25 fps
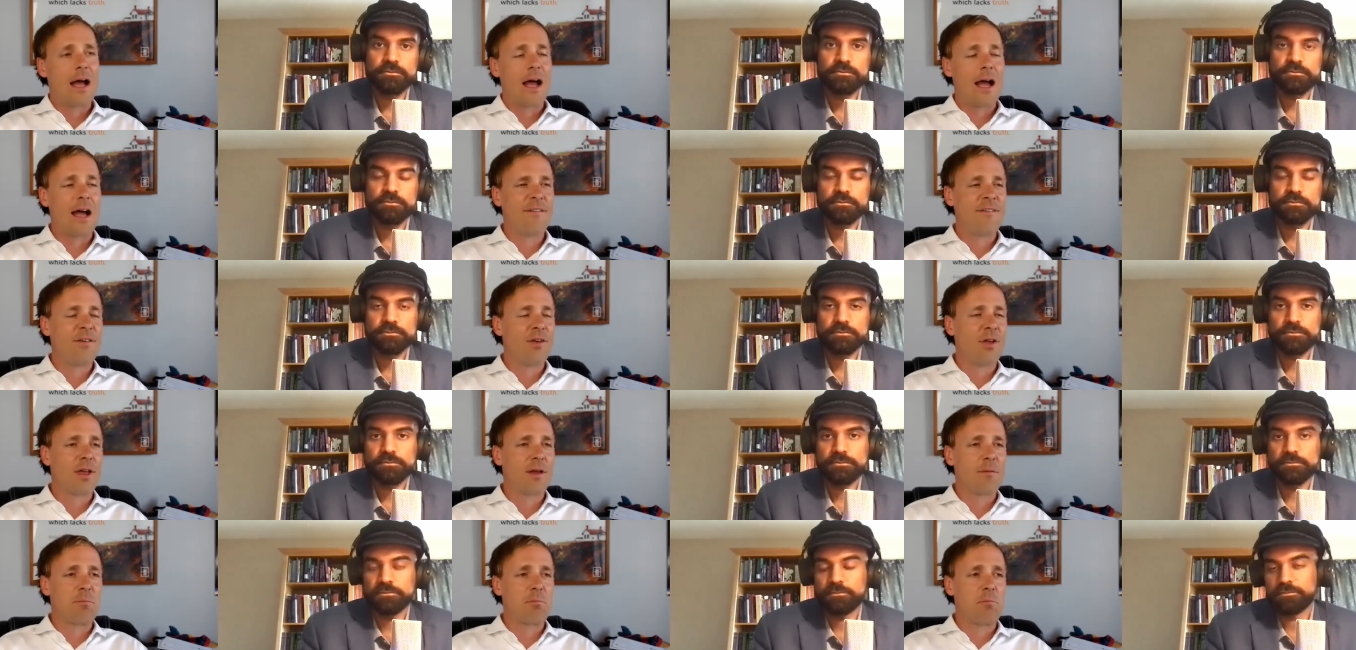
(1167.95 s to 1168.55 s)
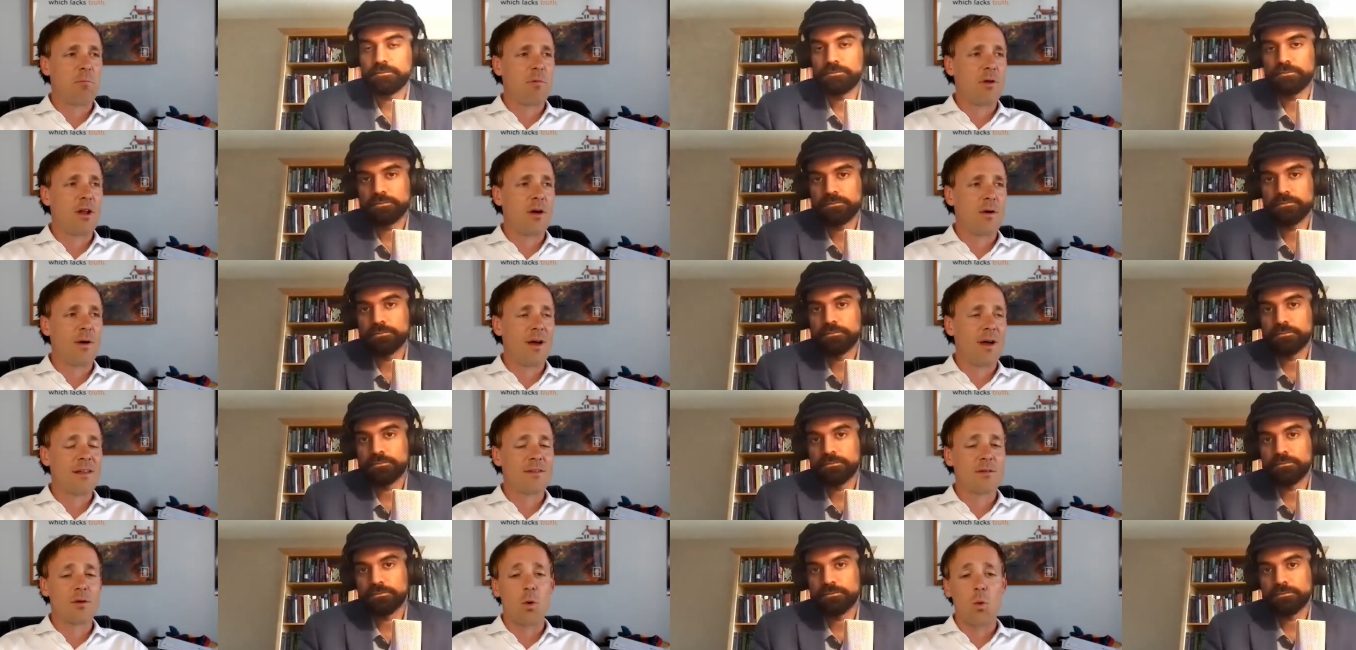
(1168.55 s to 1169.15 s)
Speaker 1: I feel like you know,
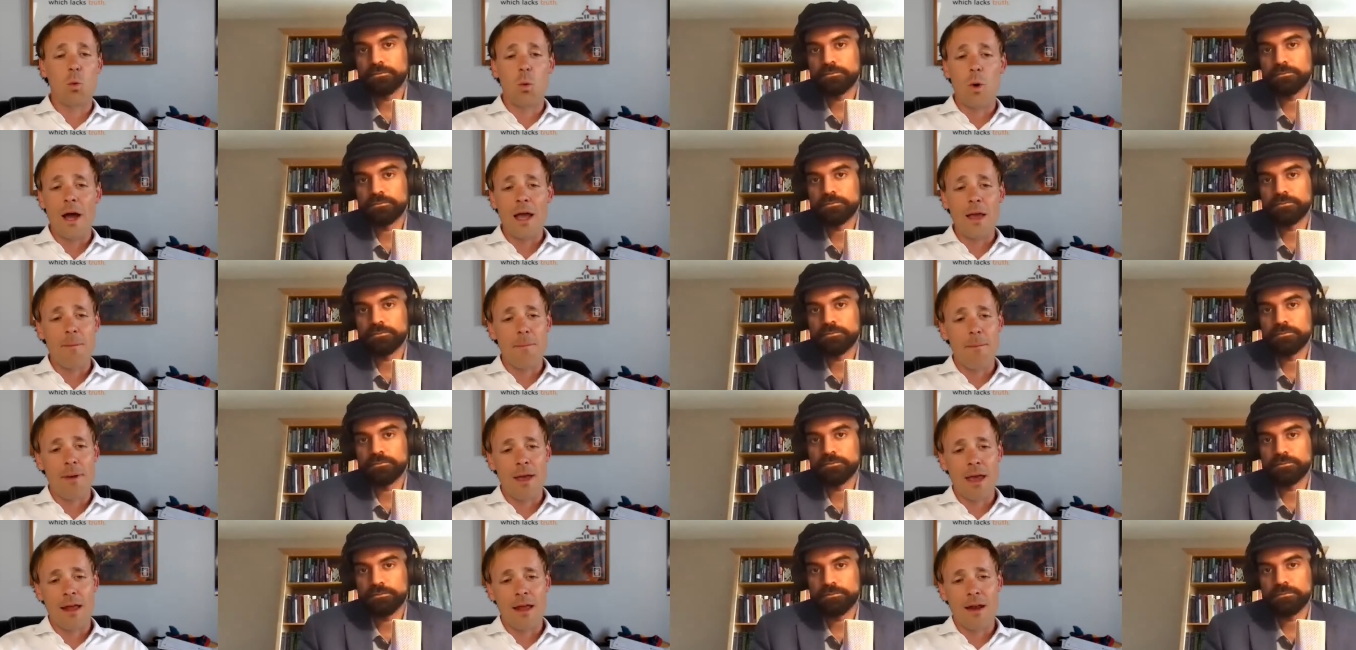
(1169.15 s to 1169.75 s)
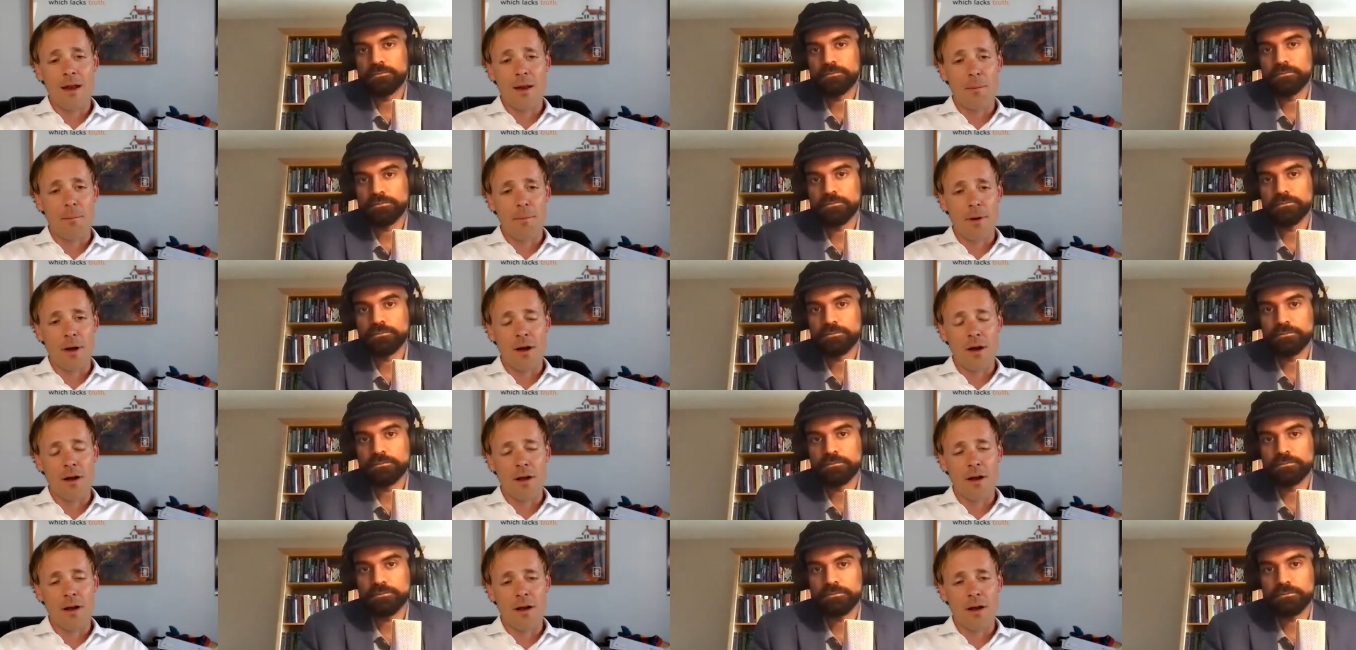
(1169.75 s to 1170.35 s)
as a white man in
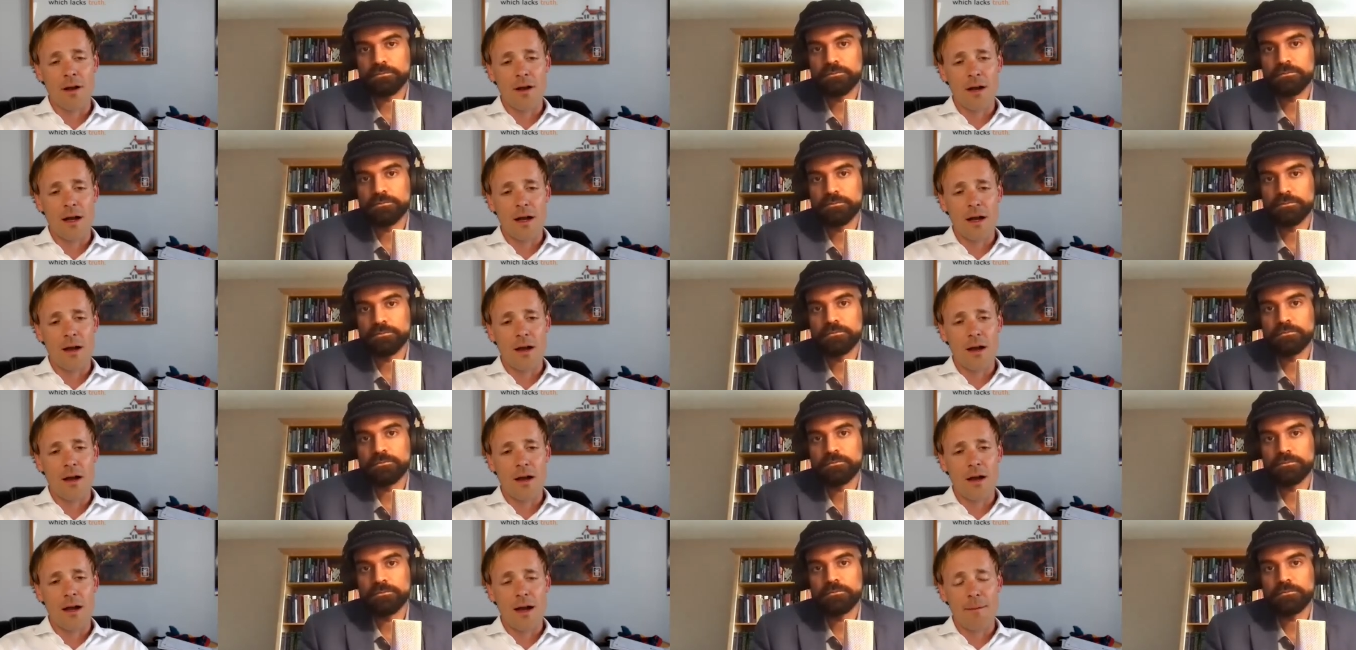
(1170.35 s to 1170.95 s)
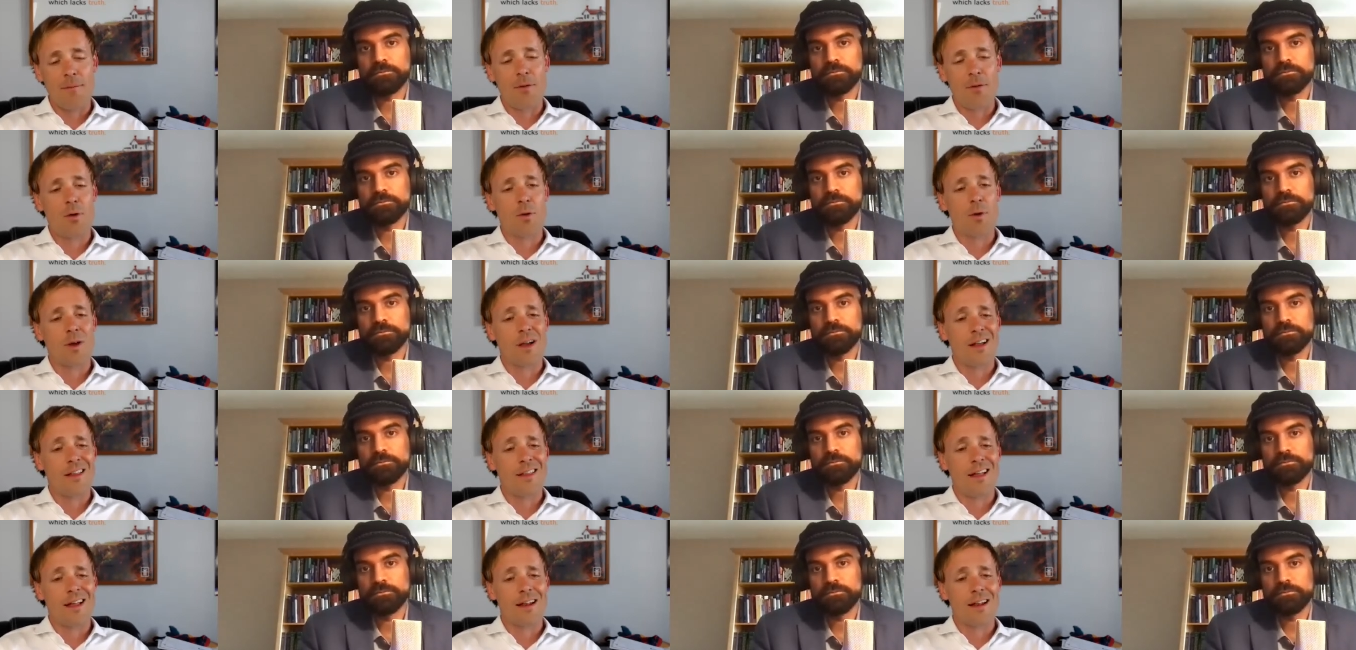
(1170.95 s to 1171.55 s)
America, uh, I'm
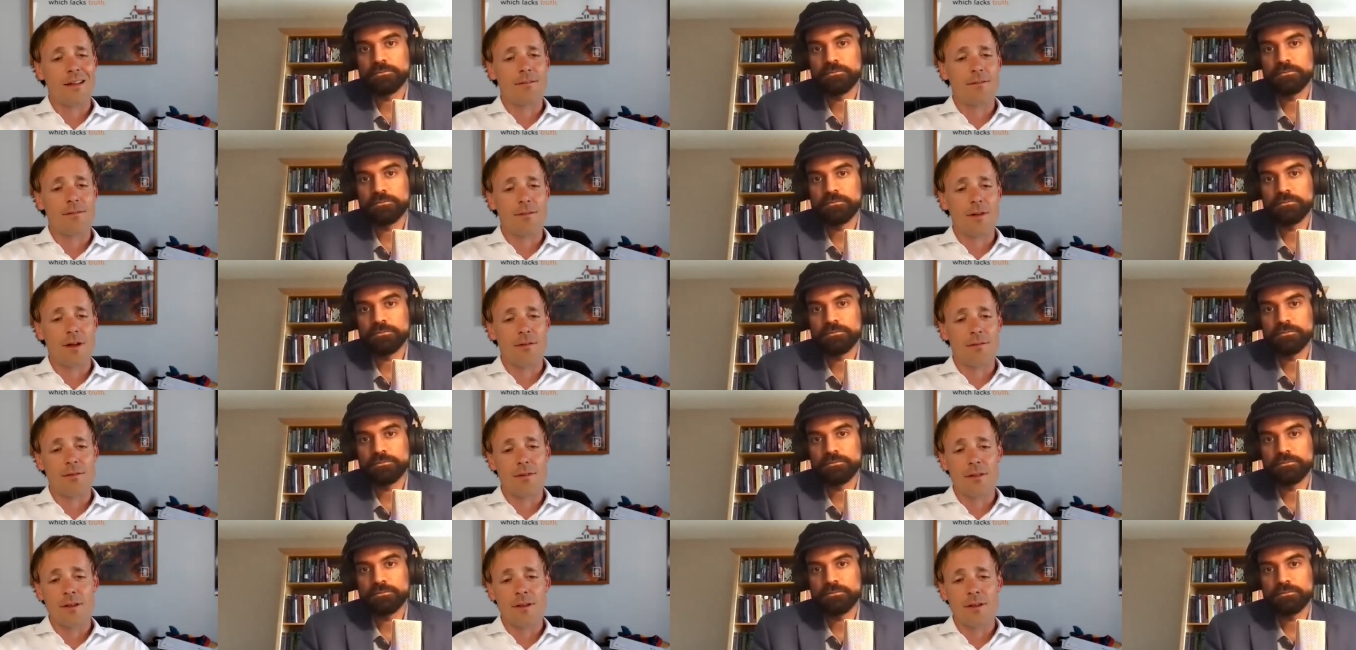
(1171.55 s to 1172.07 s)
doing a lot of, of,